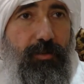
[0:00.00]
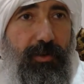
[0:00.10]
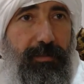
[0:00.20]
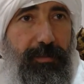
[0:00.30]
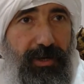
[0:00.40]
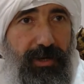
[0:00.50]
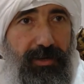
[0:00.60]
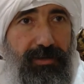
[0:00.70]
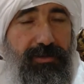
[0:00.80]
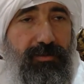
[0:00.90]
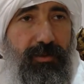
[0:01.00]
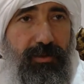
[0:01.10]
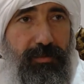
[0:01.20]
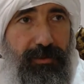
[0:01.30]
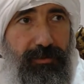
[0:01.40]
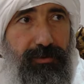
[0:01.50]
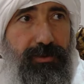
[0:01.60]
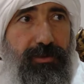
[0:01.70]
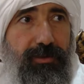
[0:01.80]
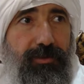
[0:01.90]
with prayers, with
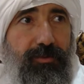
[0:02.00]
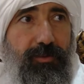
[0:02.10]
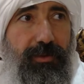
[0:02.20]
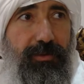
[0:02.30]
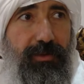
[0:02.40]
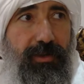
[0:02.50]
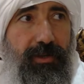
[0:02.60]
ablution, with